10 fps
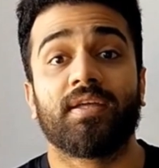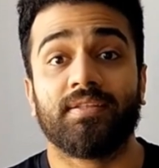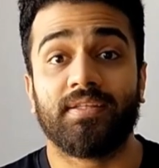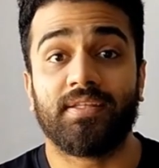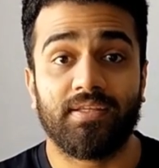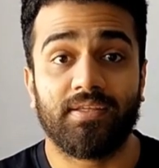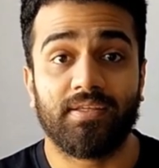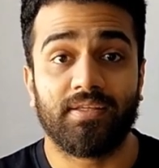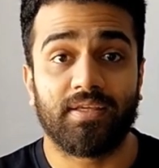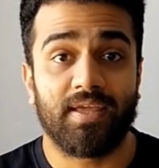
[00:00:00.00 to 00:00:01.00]

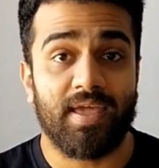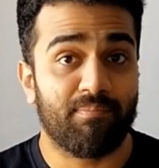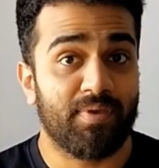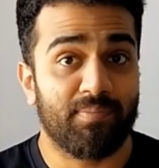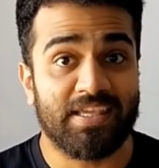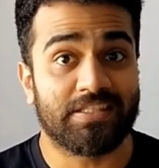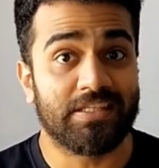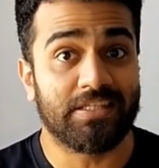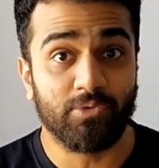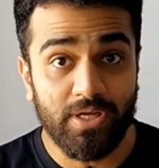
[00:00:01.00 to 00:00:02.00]
the MBBS
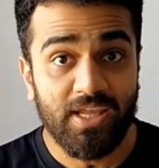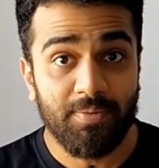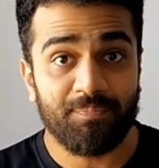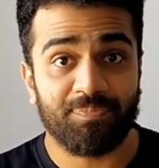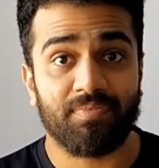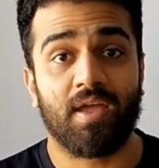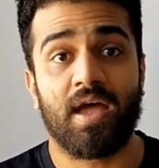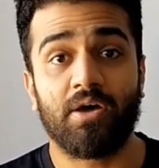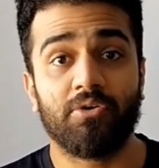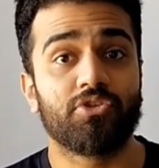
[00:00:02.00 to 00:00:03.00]
degree,
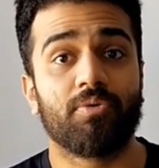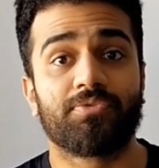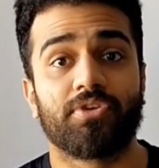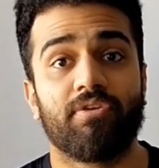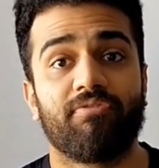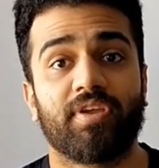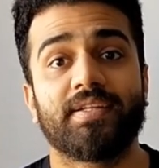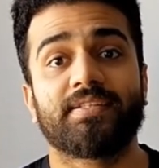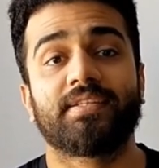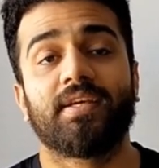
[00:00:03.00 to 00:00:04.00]
house job
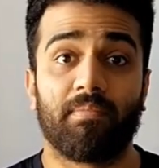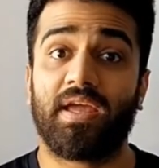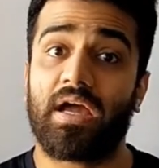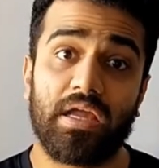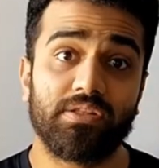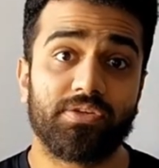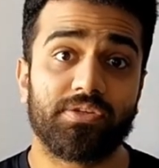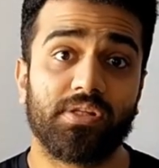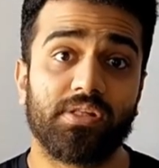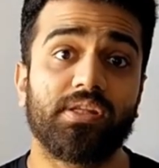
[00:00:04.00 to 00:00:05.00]
certificates, my IELTS
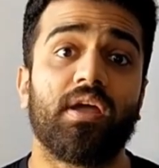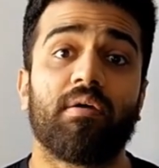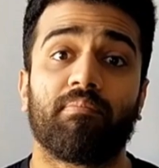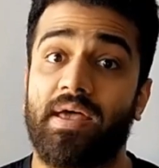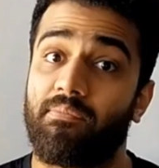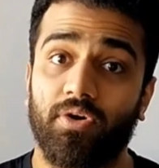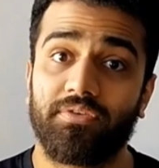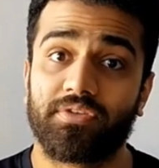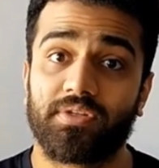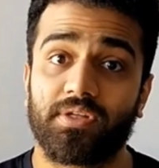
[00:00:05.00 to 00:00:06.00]
result, PLAB
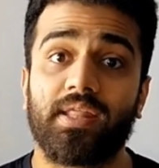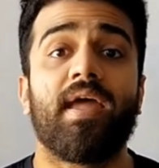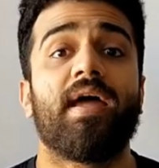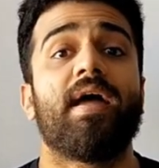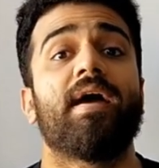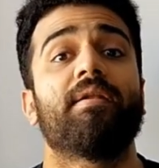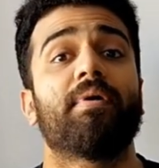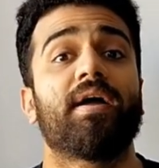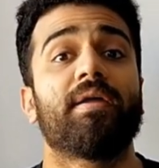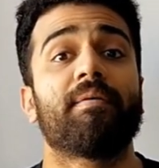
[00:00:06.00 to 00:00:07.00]
1 result, and
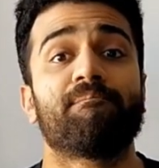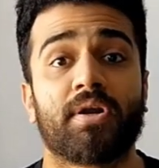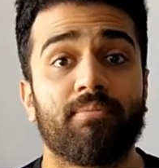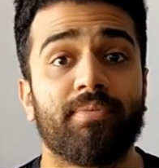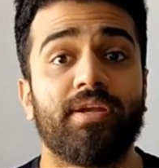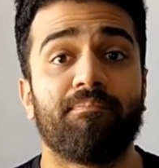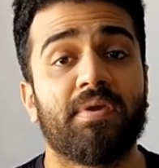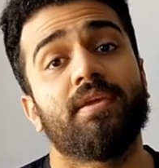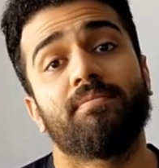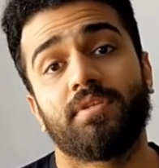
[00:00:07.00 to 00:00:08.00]
my permanent
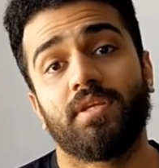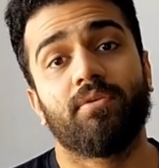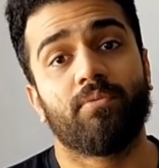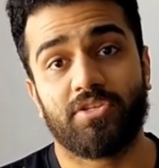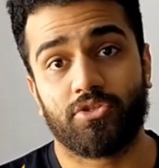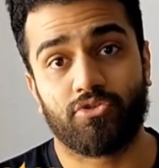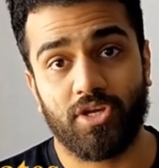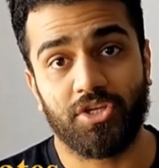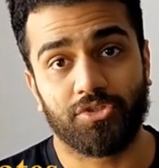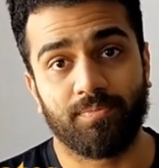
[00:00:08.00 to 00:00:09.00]
PMC
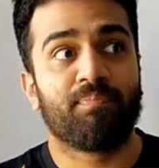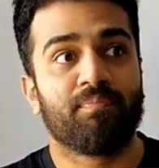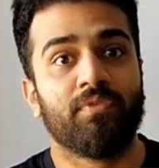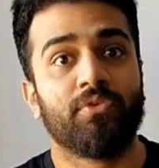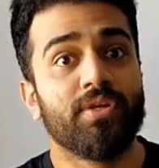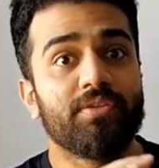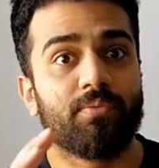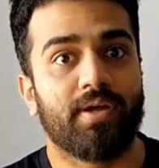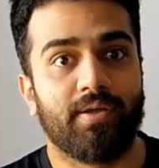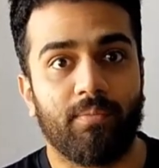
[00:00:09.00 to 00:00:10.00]
registration. The reason
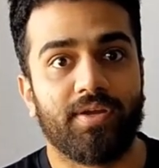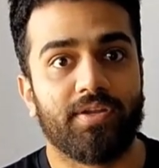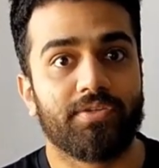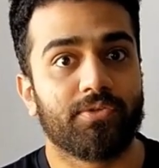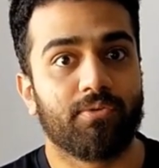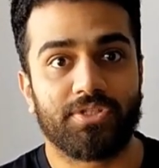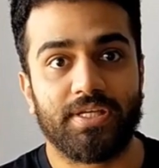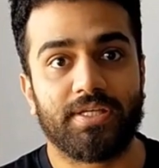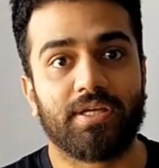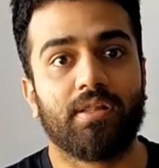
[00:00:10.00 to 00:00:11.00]
why I went into so much
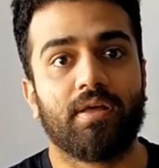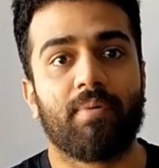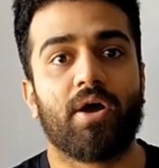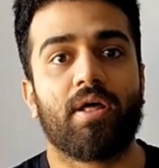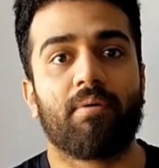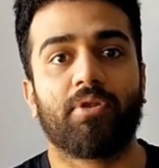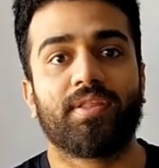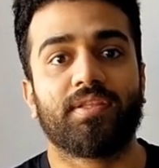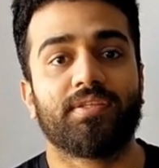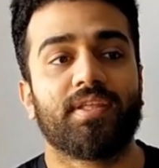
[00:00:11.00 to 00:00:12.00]
detail about
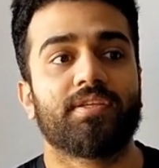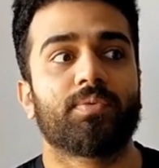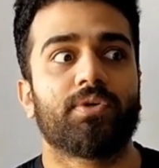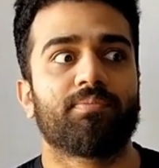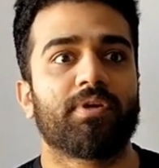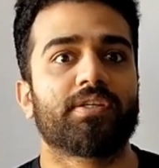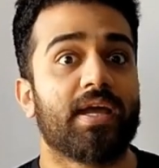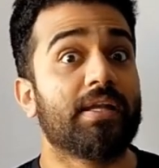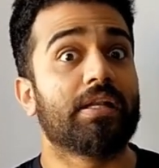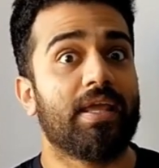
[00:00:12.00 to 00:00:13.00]
uploading these things was because I
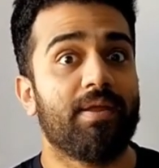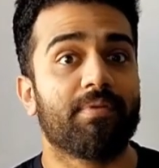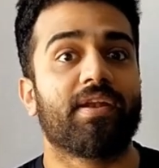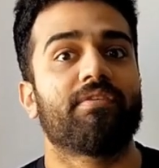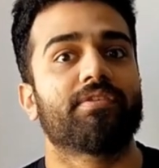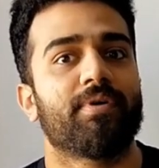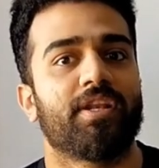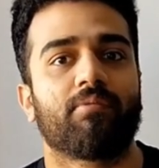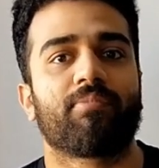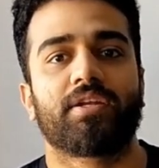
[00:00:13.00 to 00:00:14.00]
had claimed that I was a
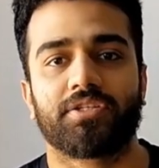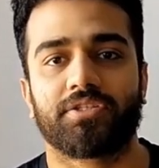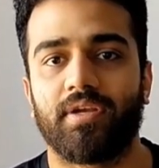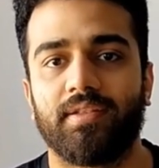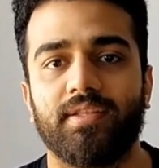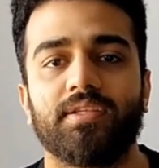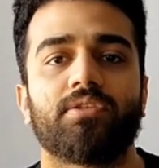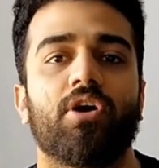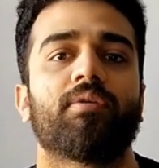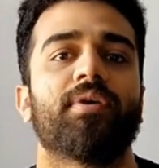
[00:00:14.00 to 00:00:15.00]
medical practitioner, and these
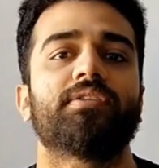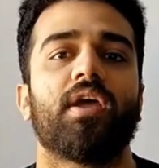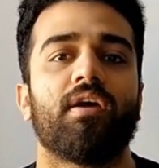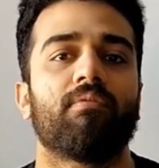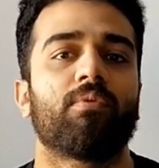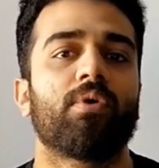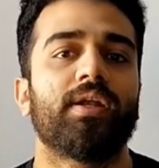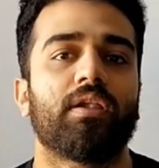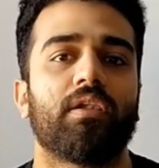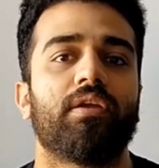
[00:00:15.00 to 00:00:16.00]
documents
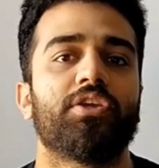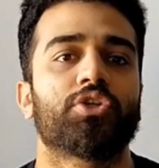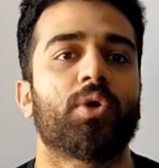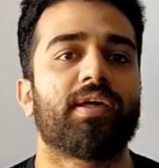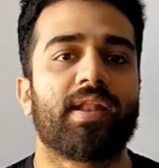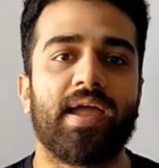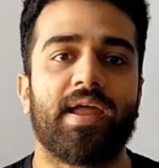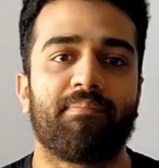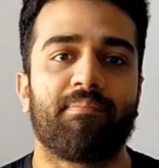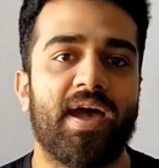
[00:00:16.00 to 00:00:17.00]
quite clearly showed that I
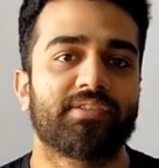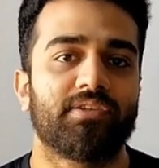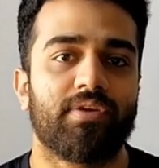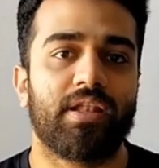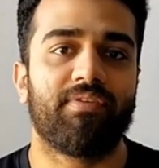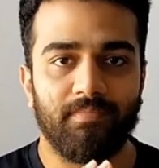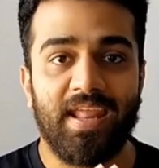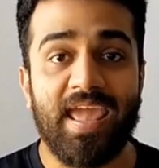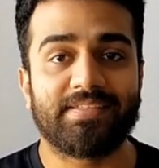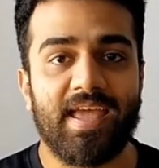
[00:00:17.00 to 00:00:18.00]
had passed the relevant
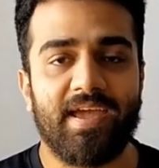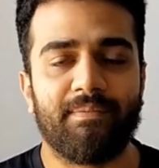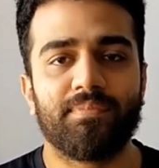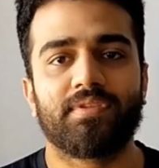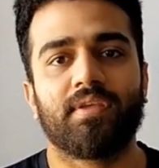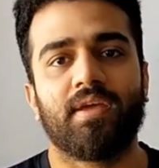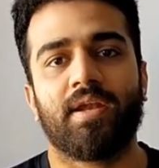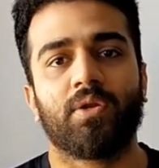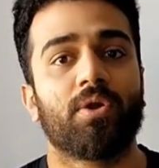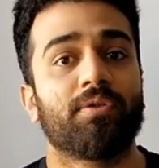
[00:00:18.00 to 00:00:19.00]
exams
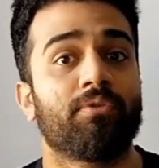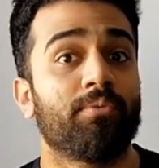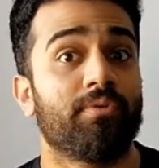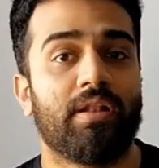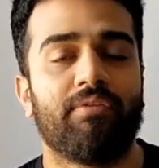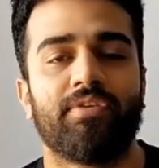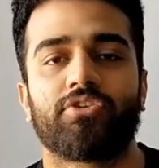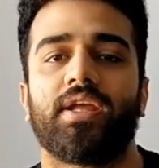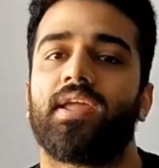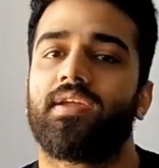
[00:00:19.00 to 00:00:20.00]
and gone through the relevant
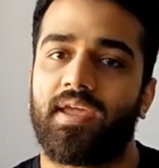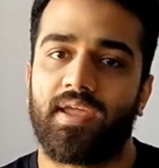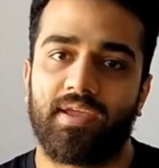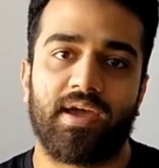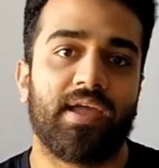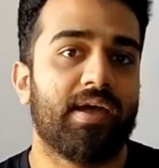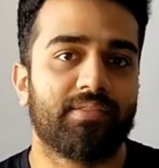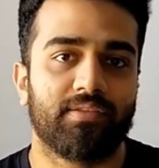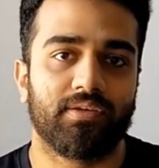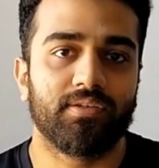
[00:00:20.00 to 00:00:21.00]
training, and I
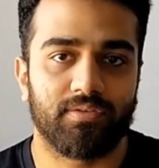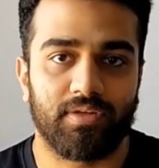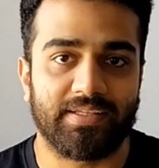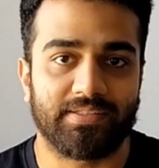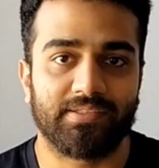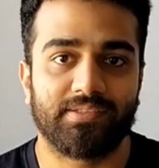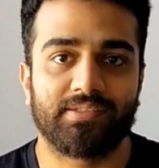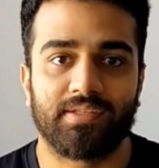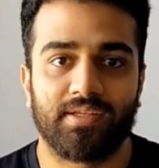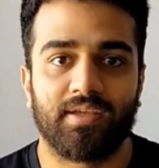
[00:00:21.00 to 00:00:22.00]
had the
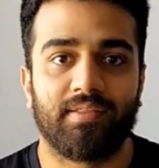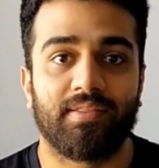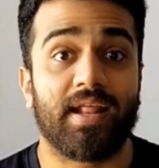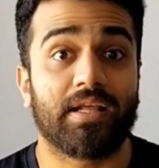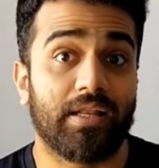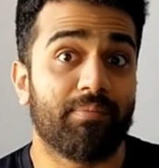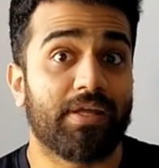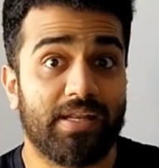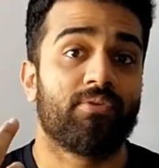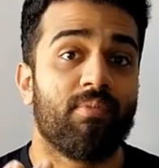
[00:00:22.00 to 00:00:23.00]
license that I claimed I
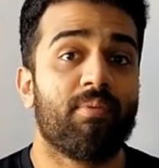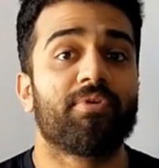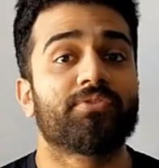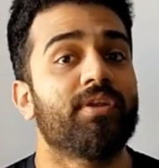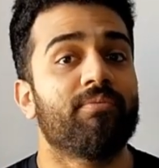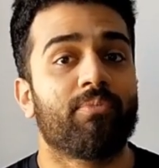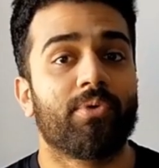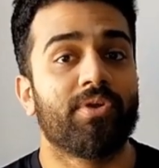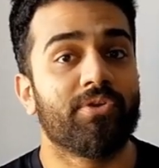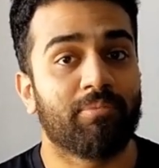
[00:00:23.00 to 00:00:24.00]
did. Remember, it's very
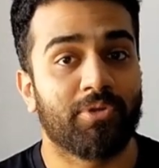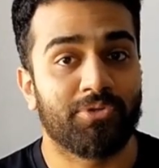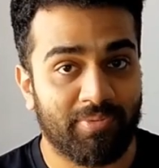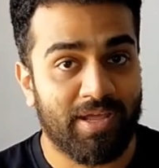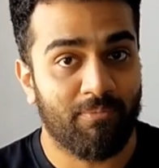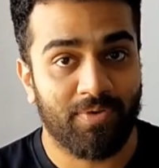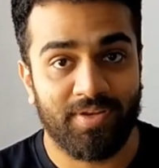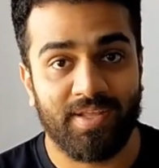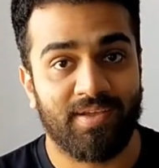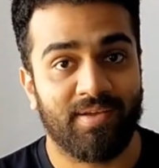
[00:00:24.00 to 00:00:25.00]
important to upload your PLAB
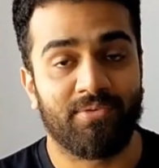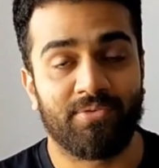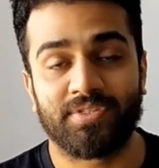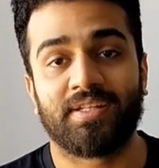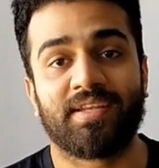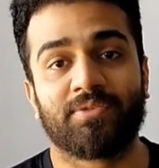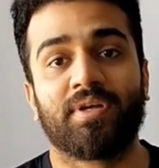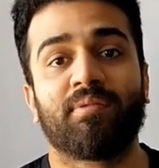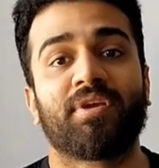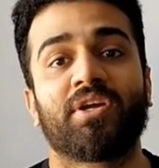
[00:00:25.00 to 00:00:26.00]
1 result as
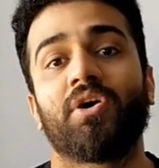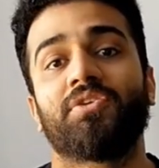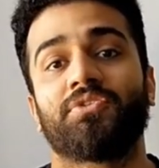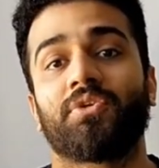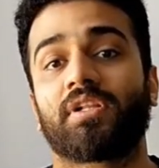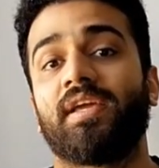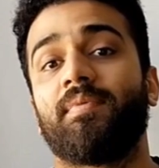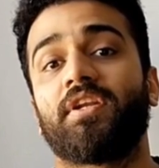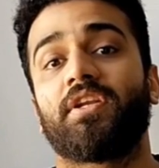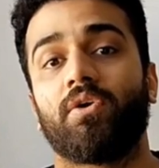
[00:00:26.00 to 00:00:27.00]
well, because you're
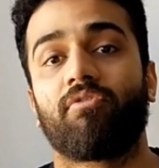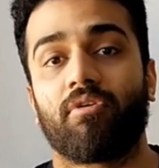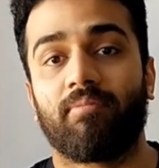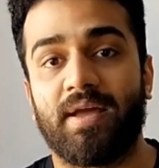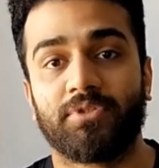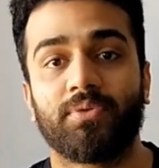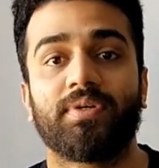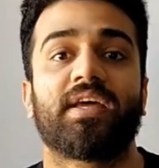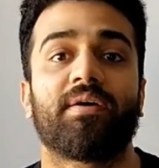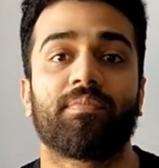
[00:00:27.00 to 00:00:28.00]
claiming to go for a PLAB 2
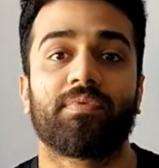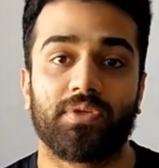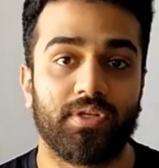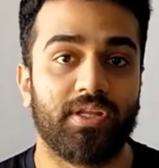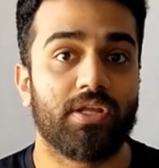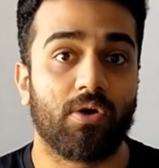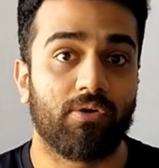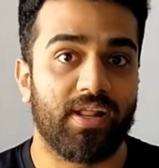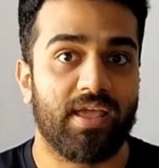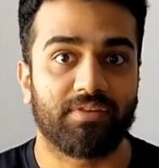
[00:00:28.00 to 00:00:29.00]
exam, so you need to
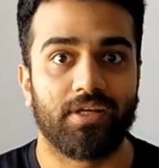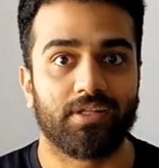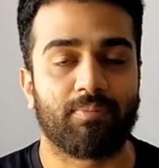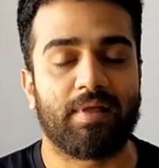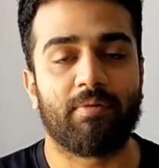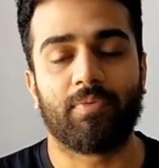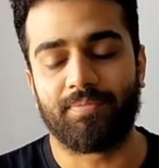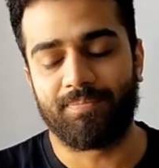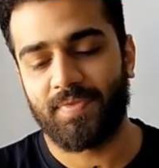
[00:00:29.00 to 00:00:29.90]
already have cleared the PLAB 1.